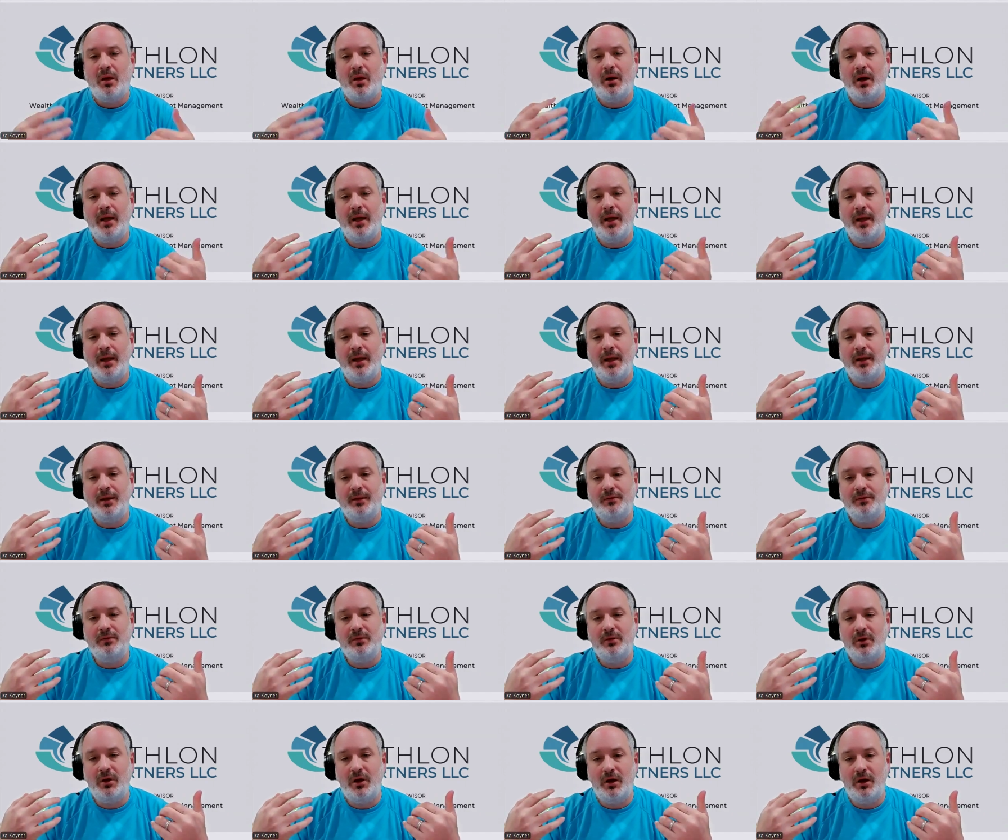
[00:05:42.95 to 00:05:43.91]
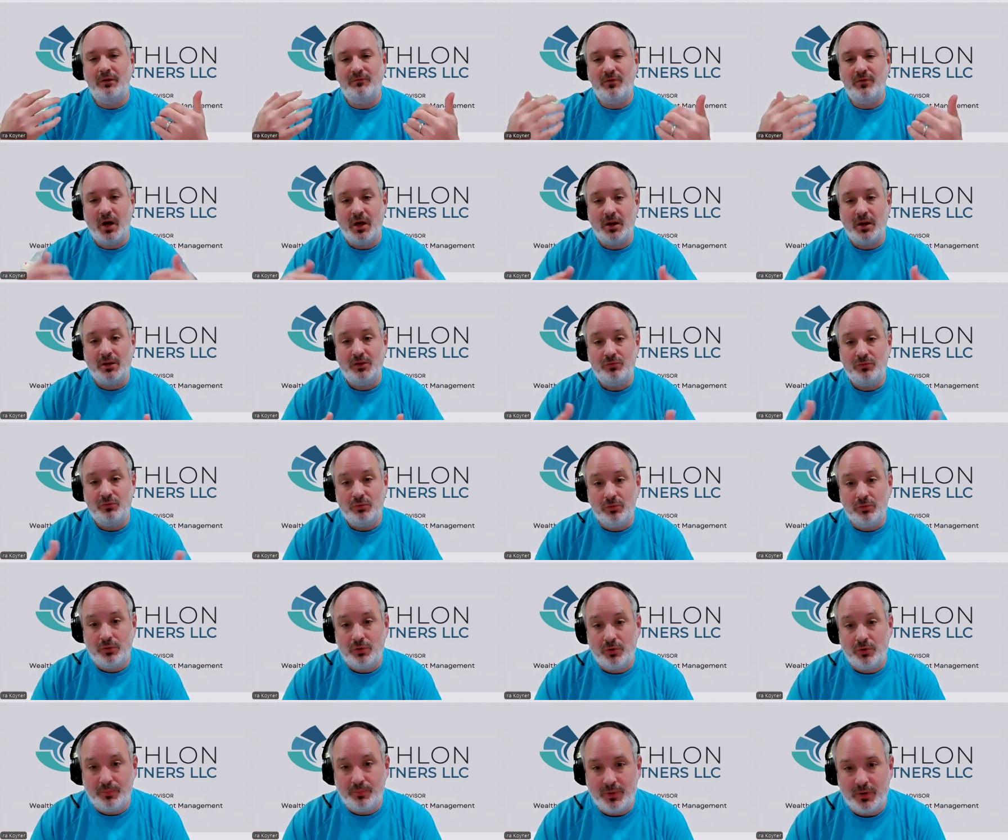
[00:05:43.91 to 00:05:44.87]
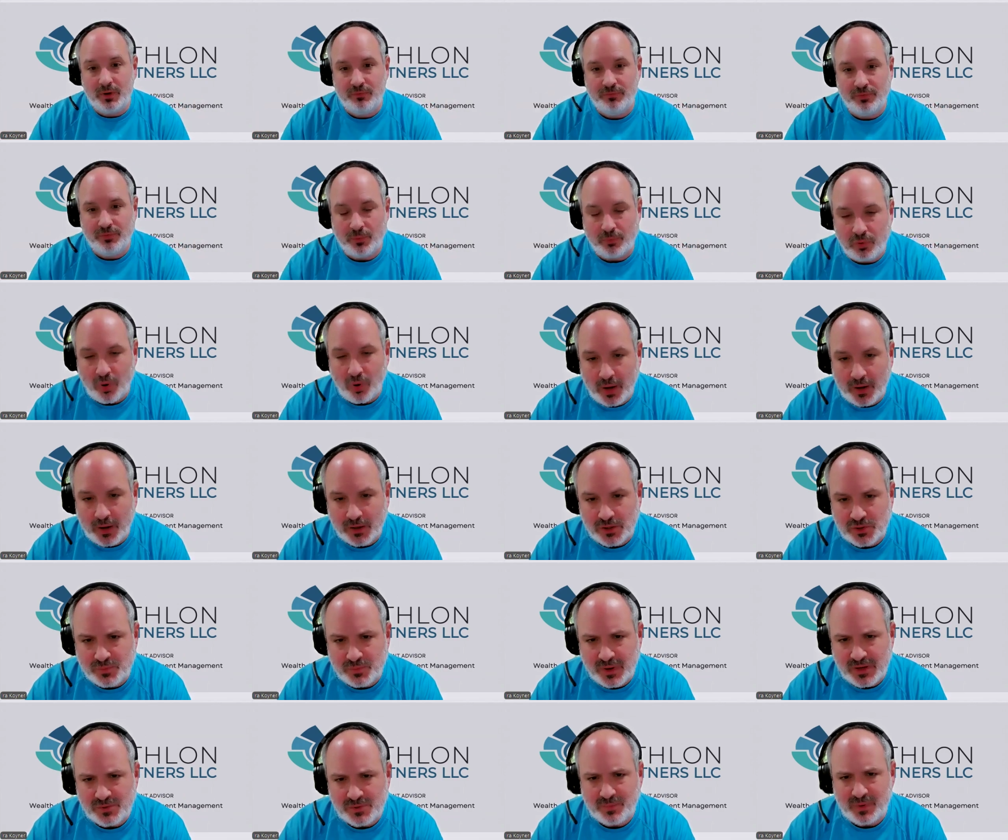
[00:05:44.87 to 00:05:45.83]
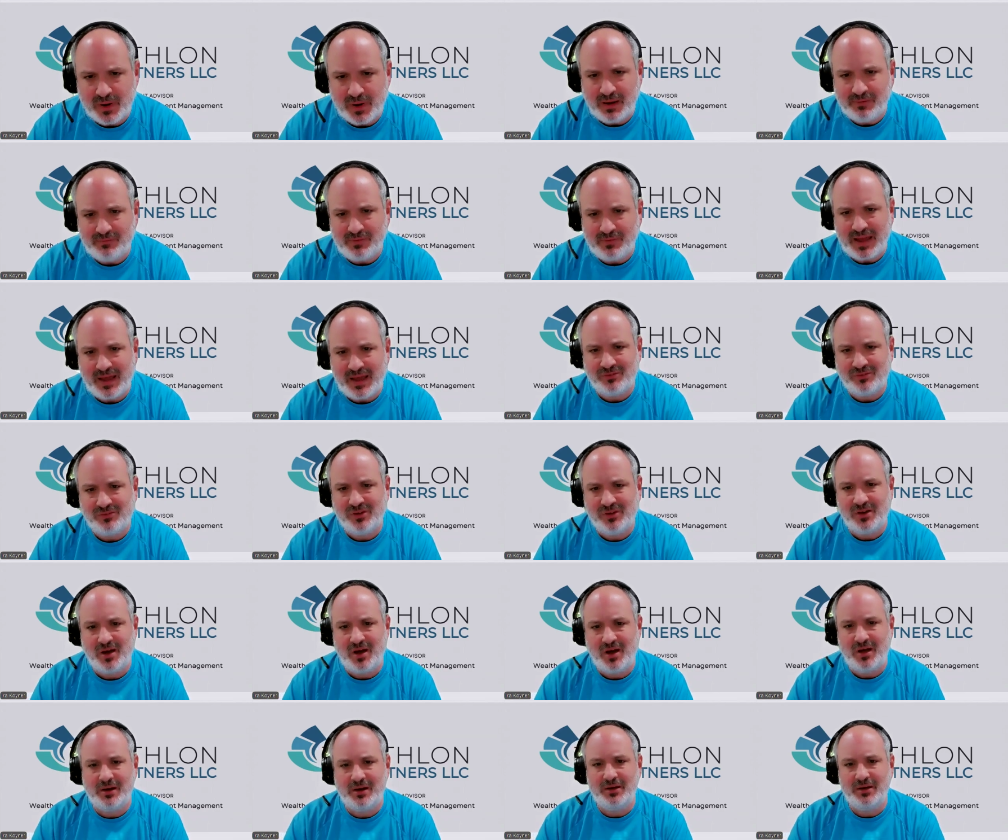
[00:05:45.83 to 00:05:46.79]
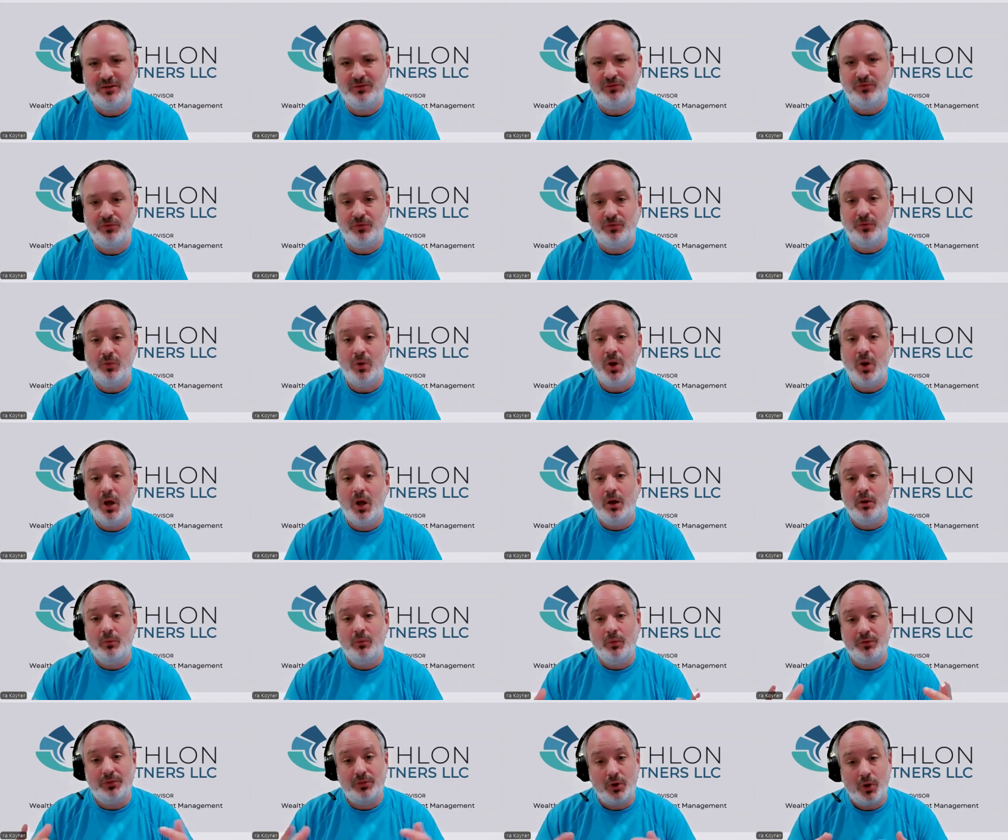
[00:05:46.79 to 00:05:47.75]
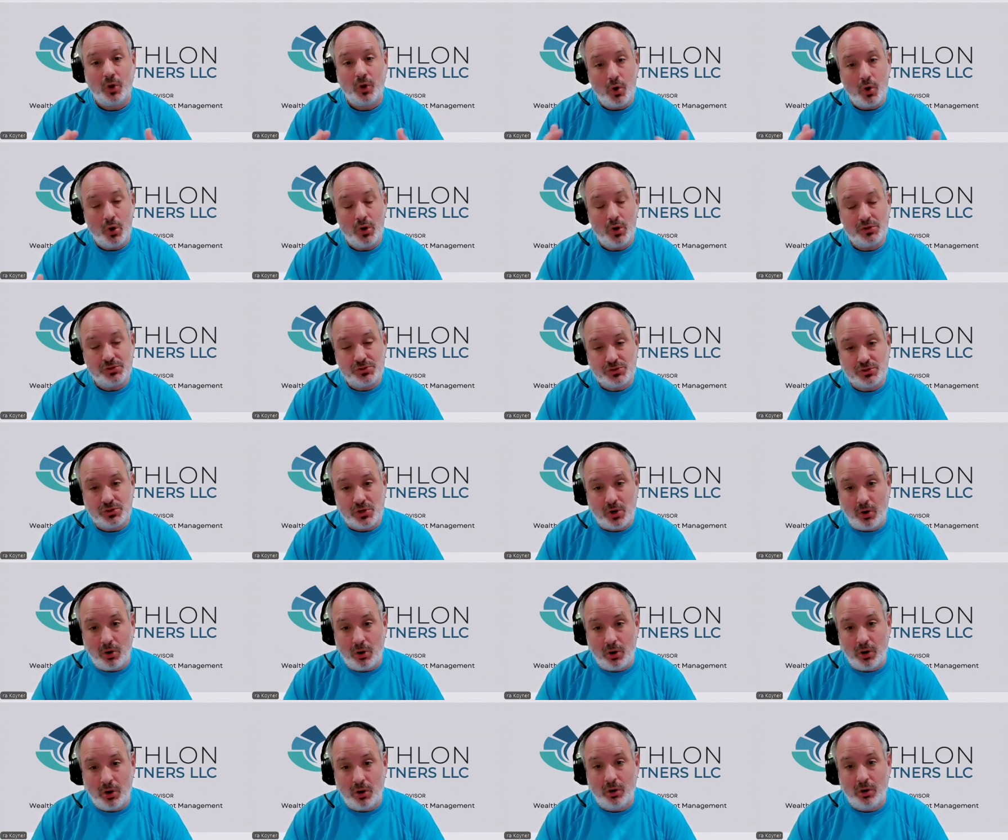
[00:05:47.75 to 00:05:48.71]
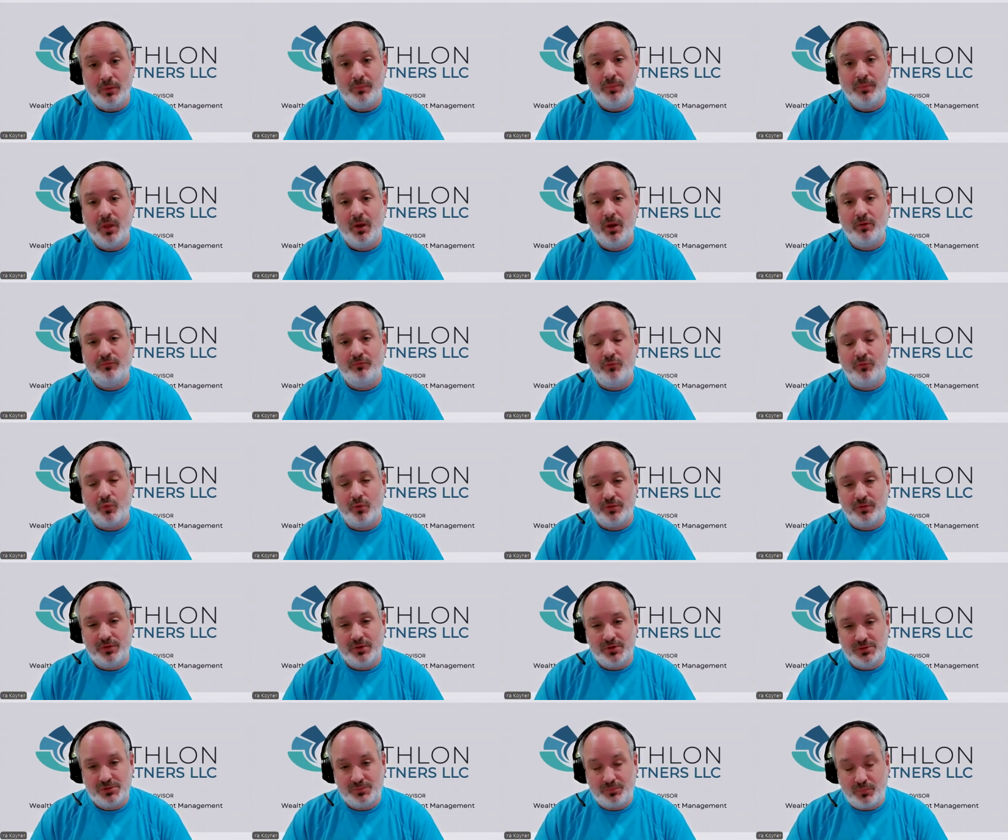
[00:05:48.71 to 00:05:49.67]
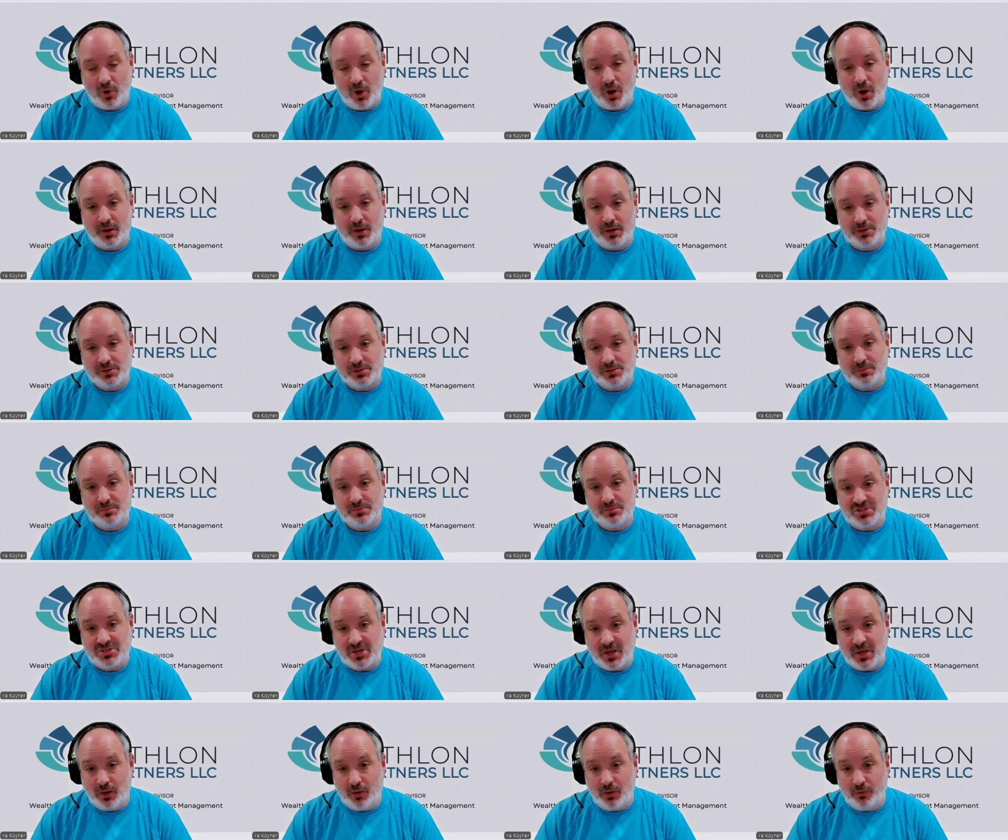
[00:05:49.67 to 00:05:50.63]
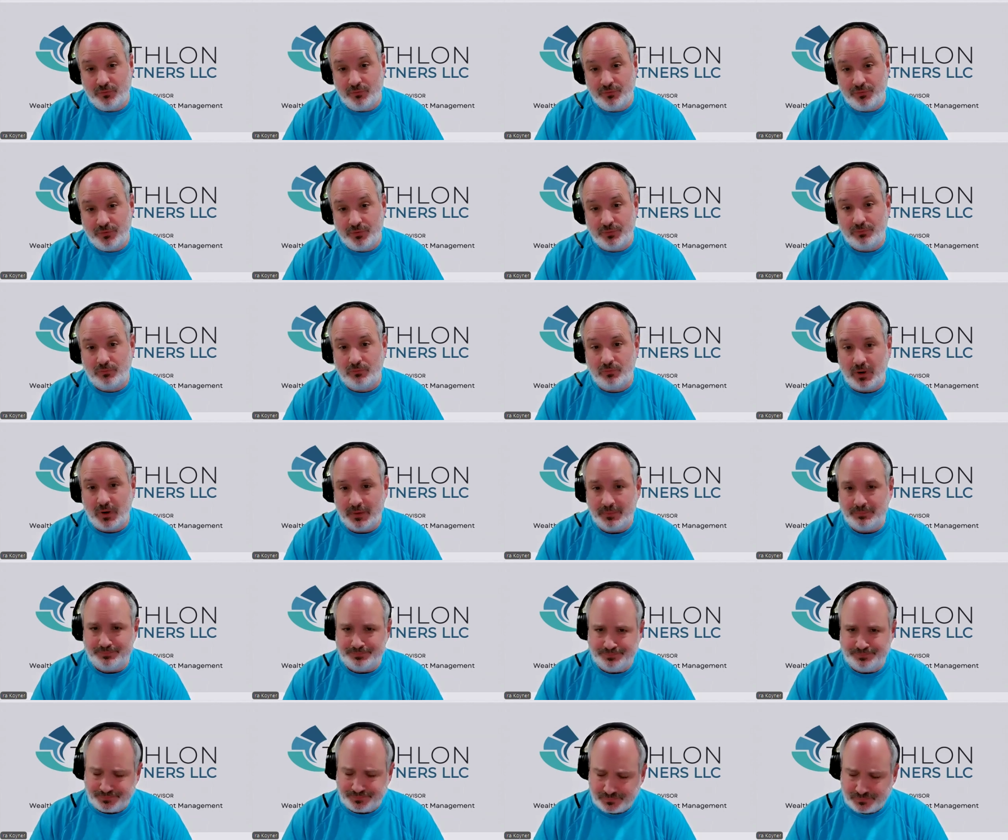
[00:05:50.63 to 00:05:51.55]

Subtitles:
and I've gone into a little bit of the product space, but I haven't actually gone into what the costs are for these products themselves, right?